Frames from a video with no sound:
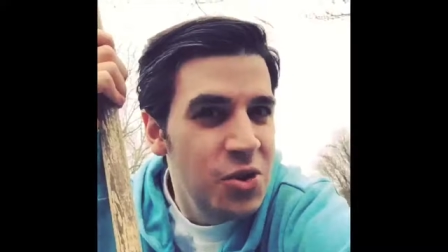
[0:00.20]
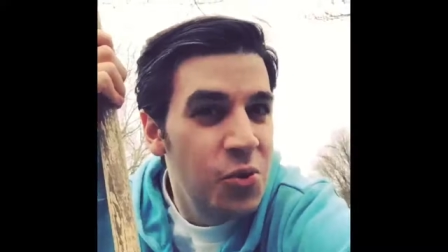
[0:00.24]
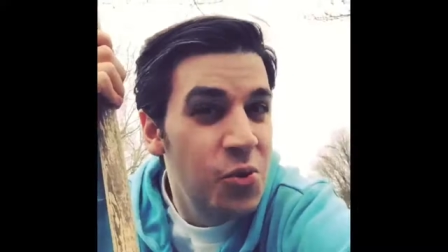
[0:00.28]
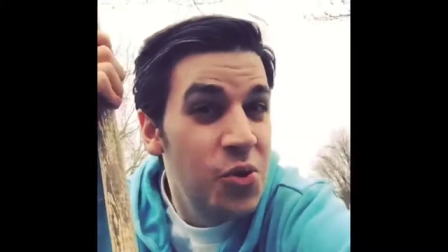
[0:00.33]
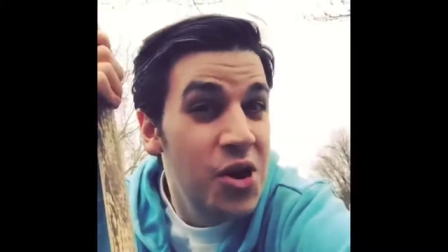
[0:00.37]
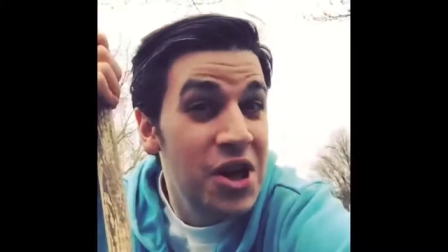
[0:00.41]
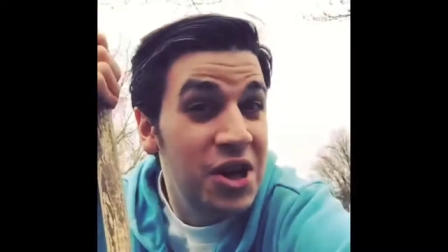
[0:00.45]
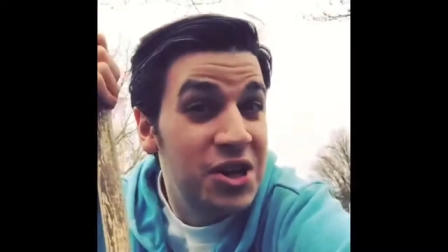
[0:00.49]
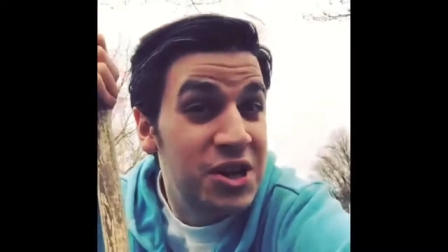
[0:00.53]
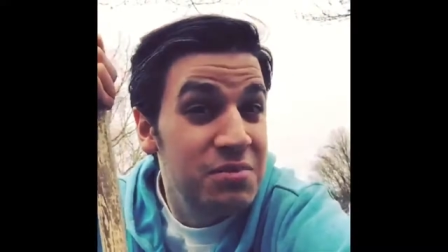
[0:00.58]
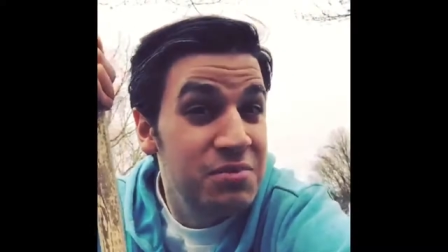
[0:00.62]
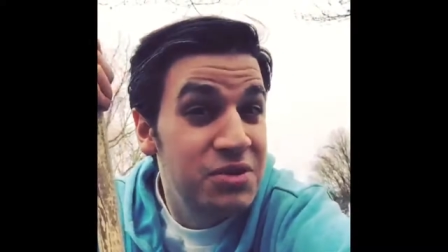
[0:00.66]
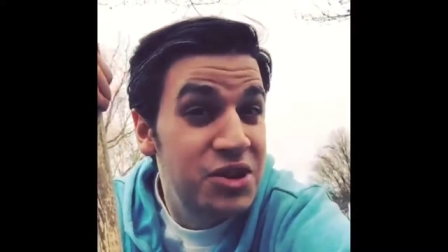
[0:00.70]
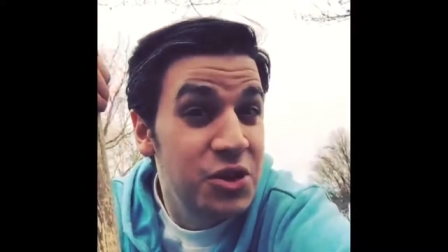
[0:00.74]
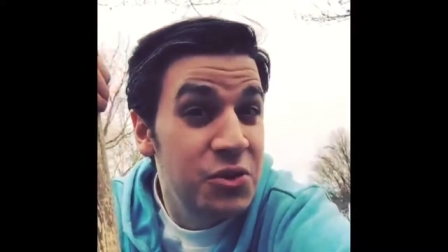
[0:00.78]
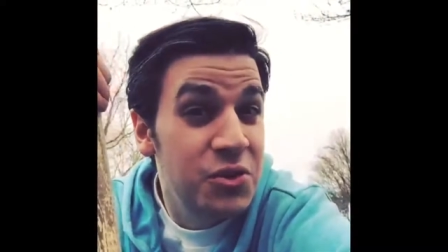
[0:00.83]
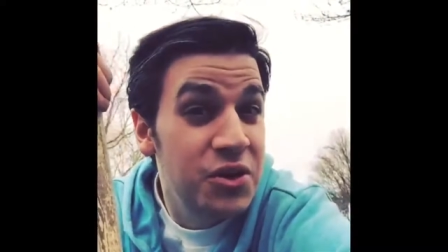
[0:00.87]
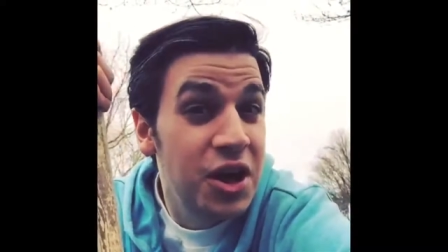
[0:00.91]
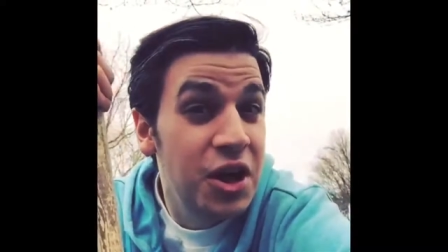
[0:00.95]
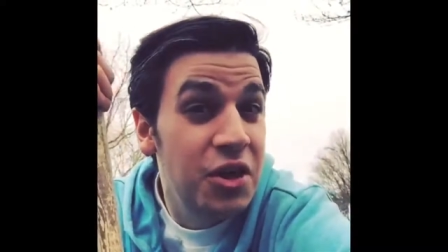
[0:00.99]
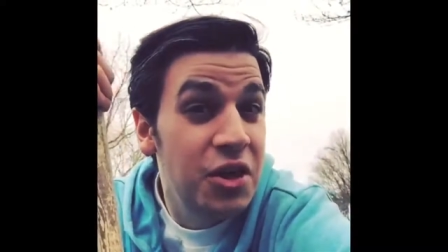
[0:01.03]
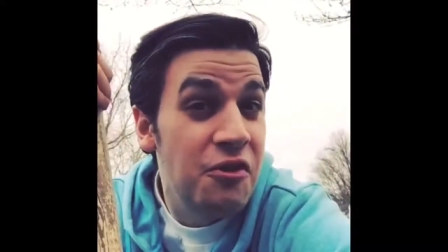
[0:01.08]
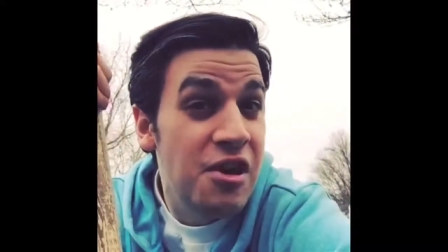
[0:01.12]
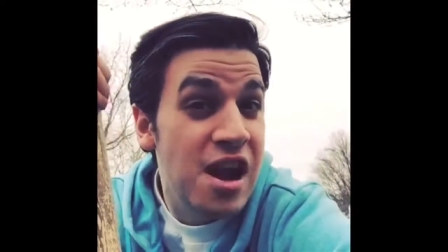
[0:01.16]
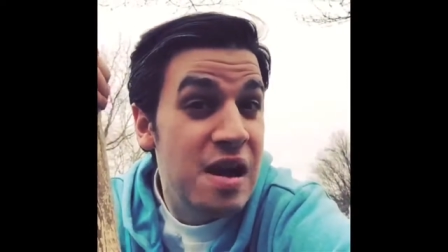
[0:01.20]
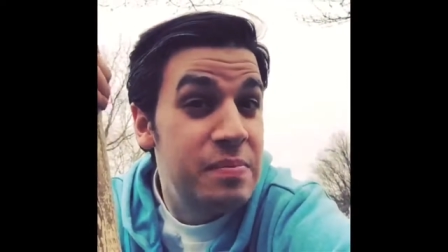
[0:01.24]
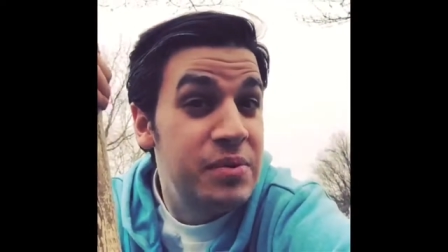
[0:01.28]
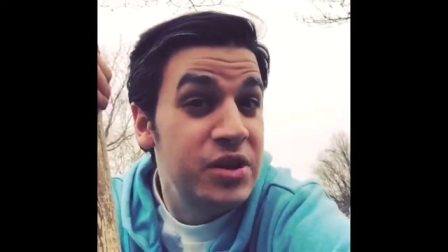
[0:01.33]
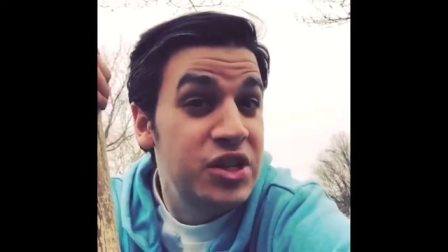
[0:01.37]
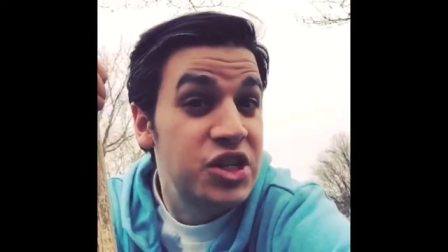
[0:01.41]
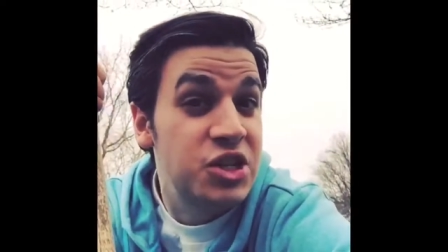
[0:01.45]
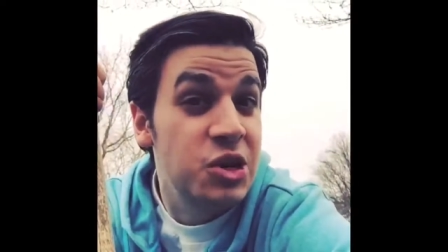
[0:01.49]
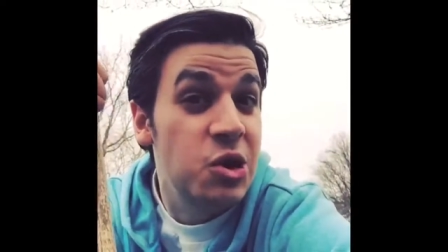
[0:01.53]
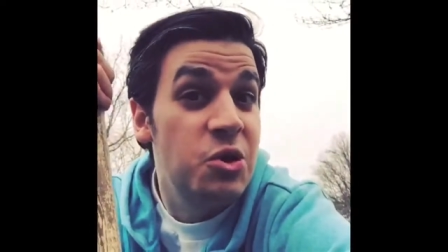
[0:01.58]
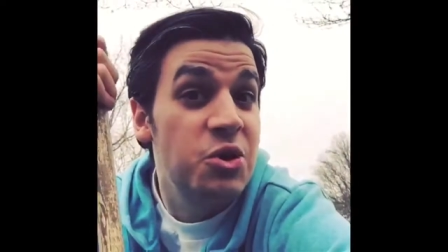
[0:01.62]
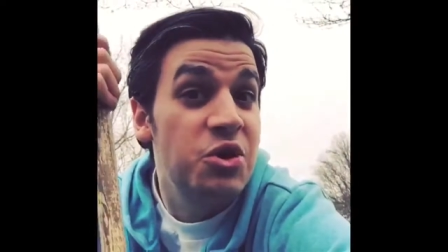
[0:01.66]
Welcome to another
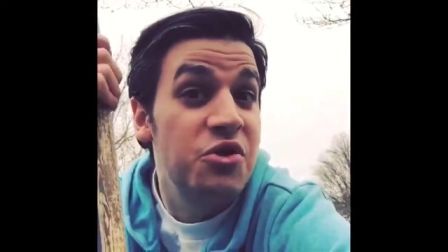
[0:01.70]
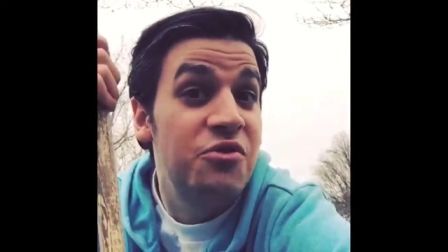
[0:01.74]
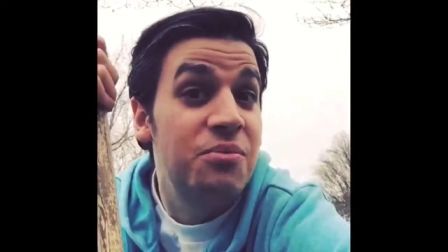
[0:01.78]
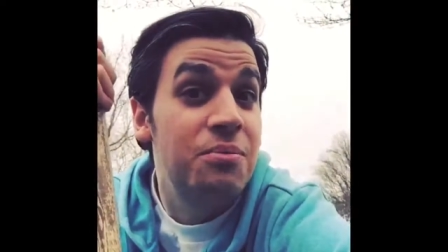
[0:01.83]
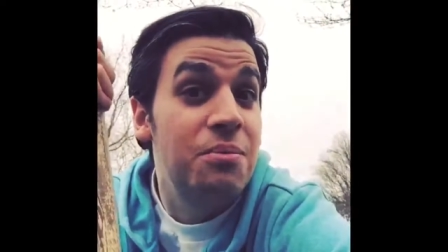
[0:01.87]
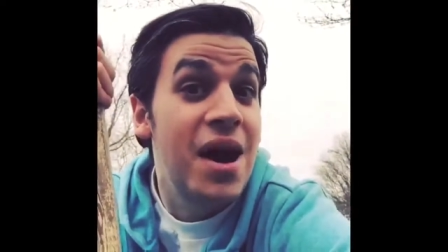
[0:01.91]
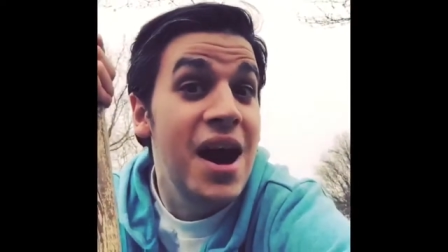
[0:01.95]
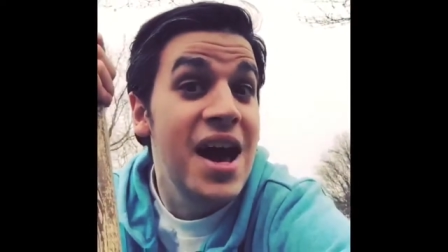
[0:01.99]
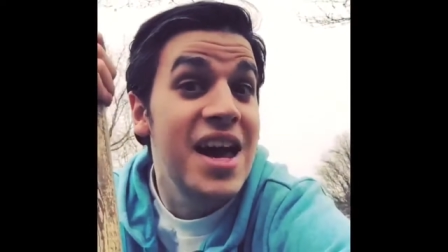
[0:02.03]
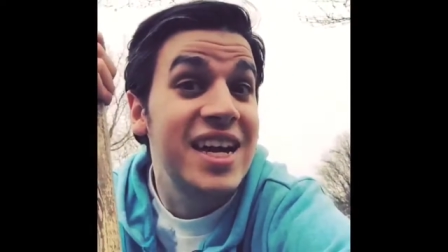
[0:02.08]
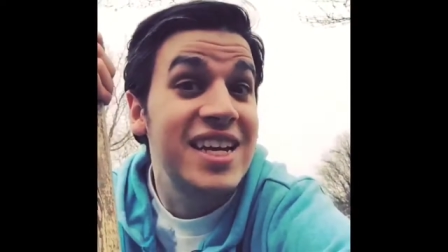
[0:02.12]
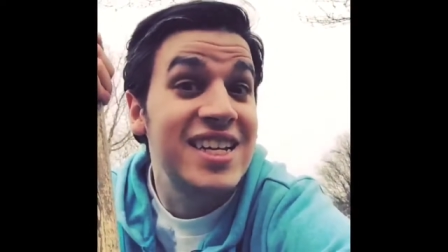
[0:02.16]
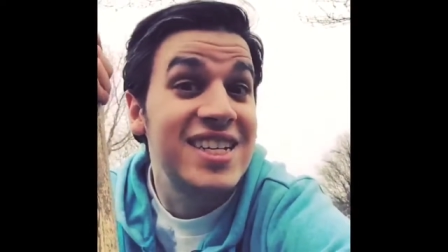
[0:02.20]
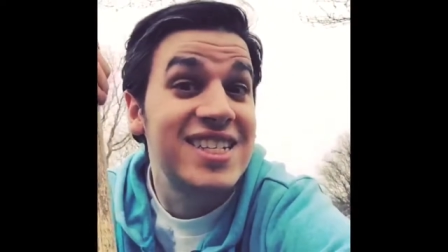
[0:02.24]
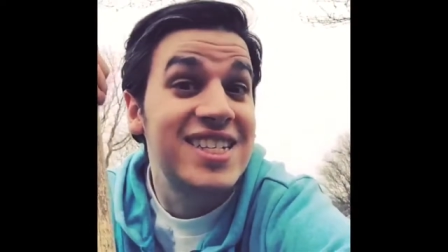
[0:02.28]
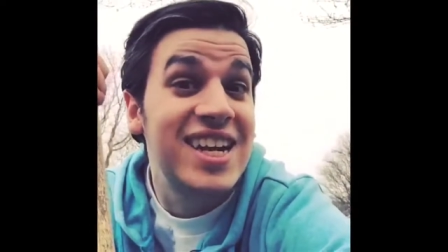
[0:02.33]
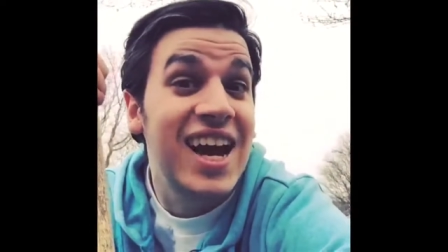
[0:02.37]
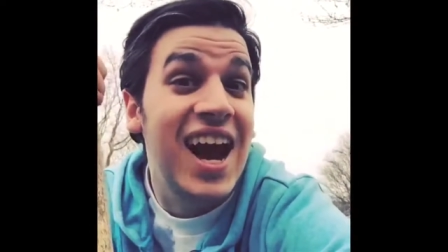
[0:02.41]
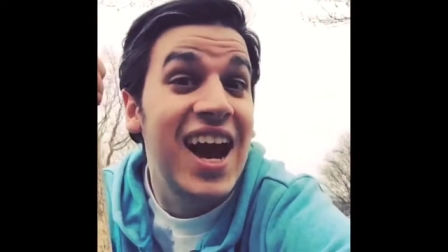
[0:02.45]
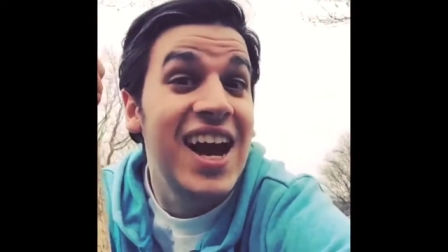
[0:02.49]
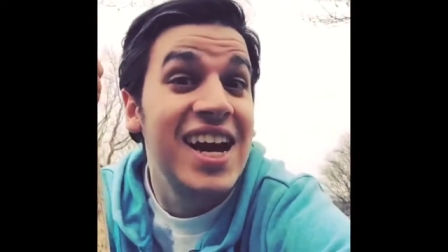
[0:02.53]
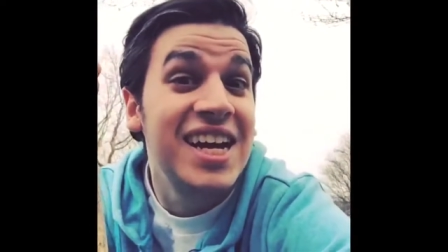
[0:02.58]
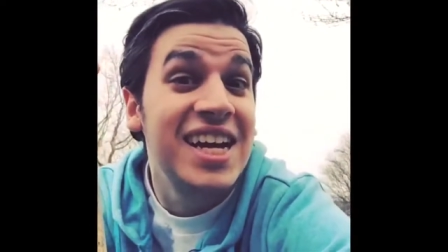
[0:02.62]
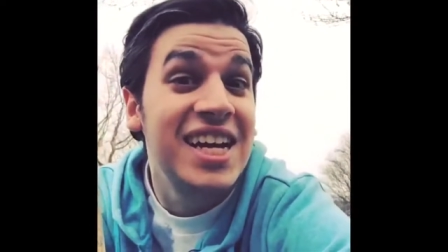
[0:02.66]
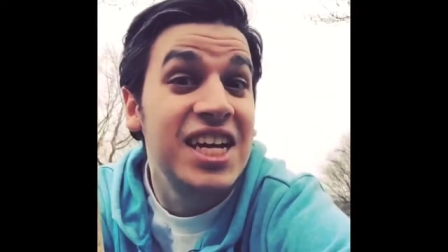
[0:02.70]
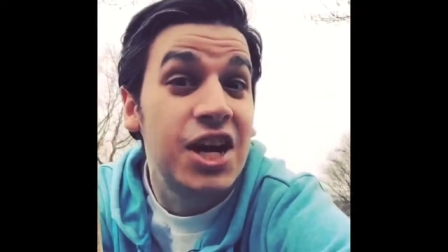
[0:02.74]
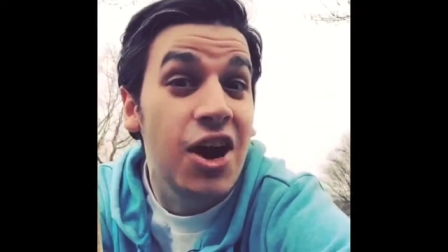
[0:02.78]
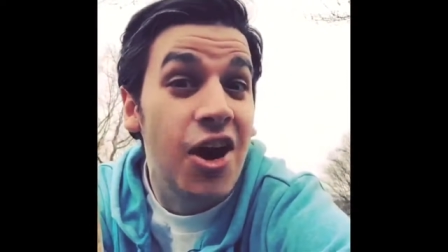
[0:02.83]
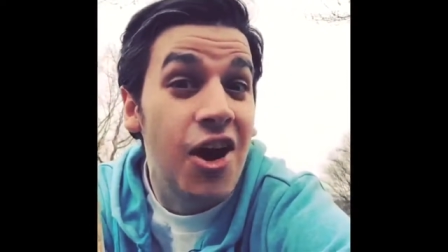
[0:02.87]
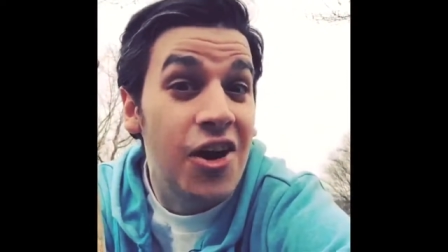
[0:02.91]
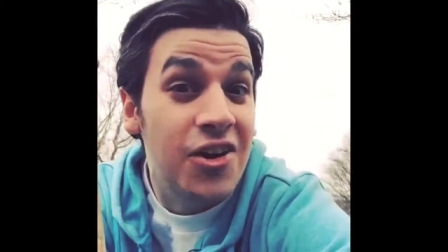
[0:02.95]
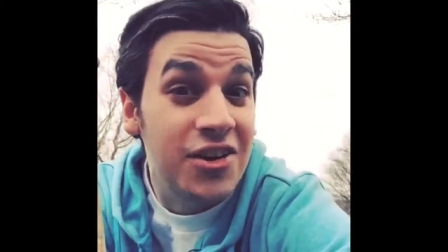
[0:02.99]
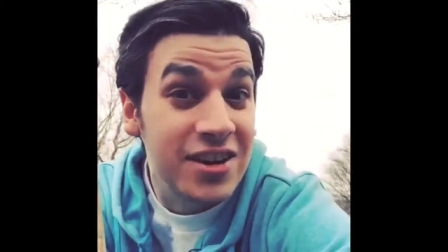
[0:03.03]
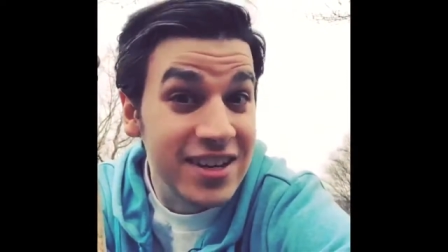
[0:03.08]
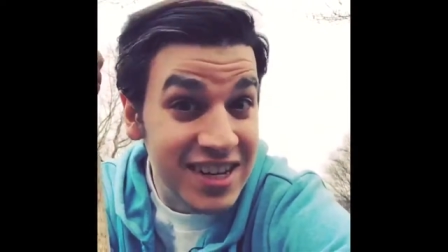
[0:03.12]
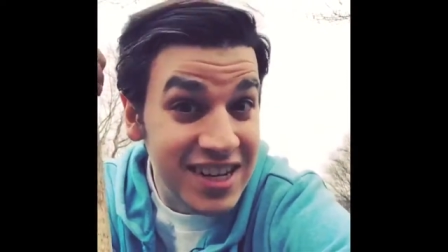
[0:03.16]
episode of Mike's Tiny
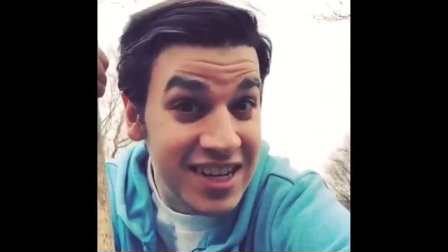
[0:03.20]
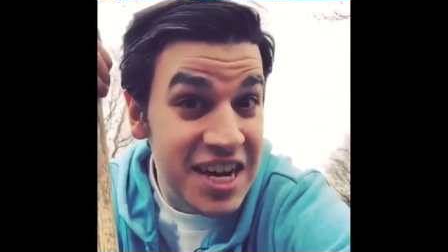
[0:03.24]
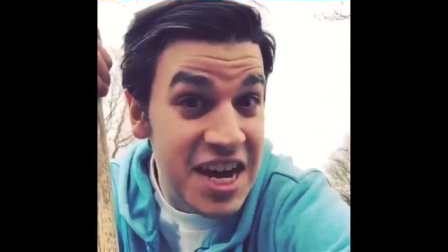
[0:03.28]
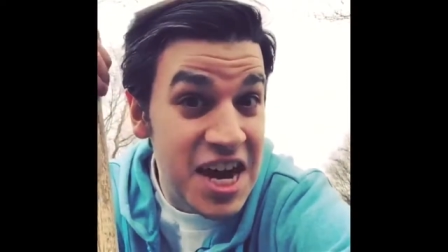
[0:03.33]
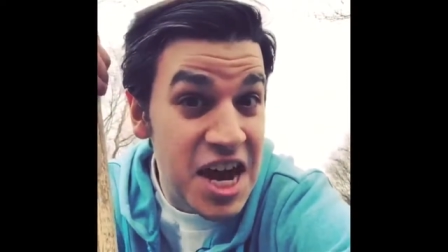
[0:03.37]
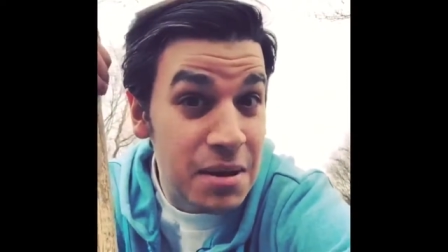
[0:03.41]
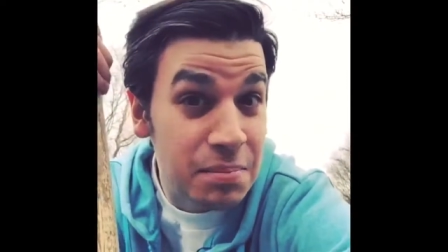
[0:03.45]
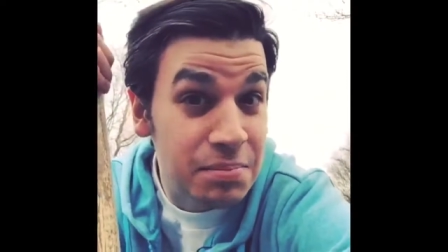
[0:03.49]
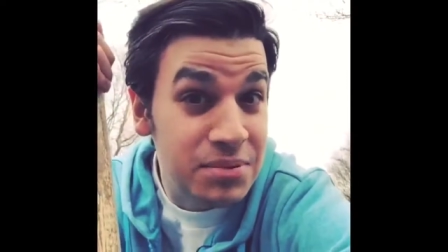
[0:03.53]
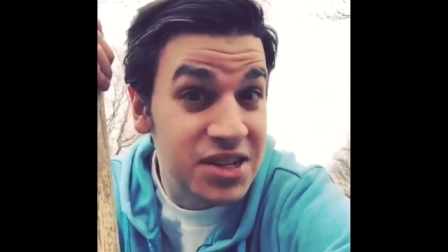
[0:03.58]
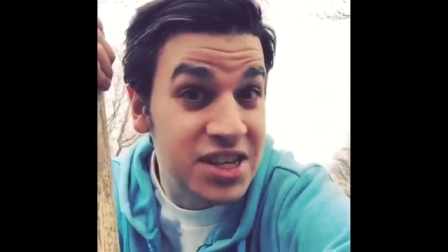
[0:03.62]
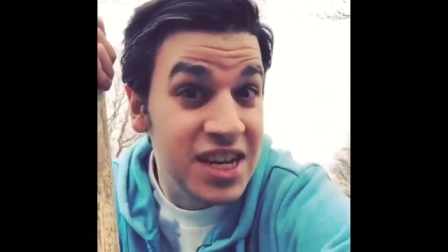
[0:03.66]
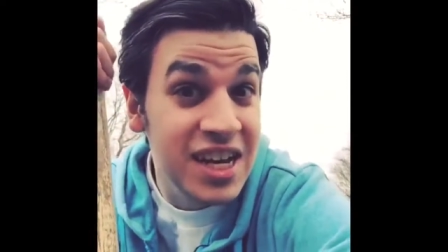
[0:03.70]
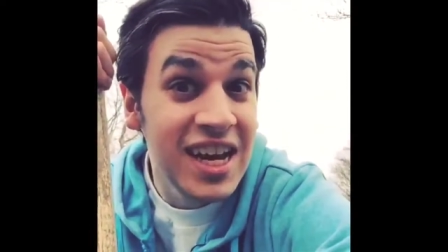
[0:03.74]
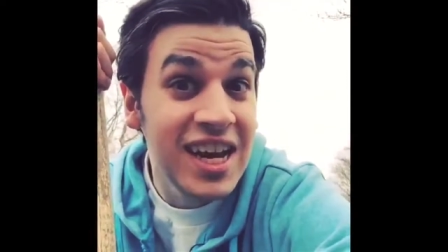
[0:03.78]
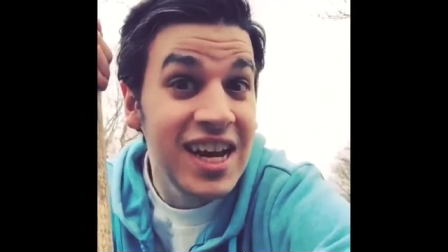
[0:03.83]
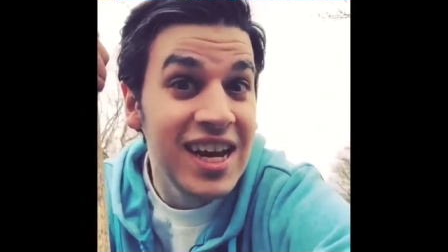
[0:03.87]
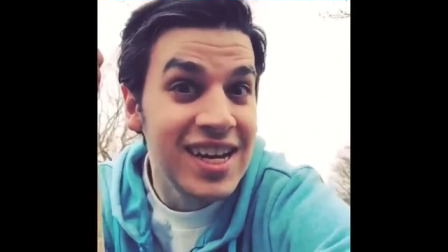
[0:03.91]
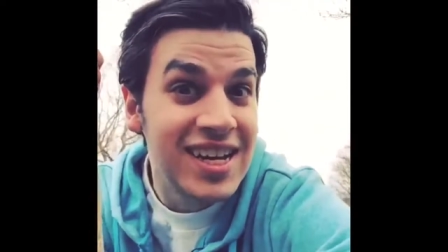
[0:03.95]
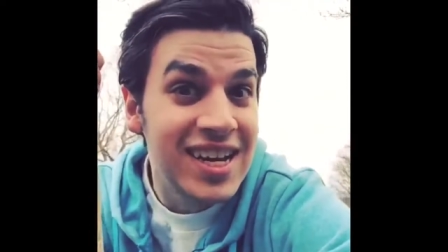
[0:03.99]
Garden Tips.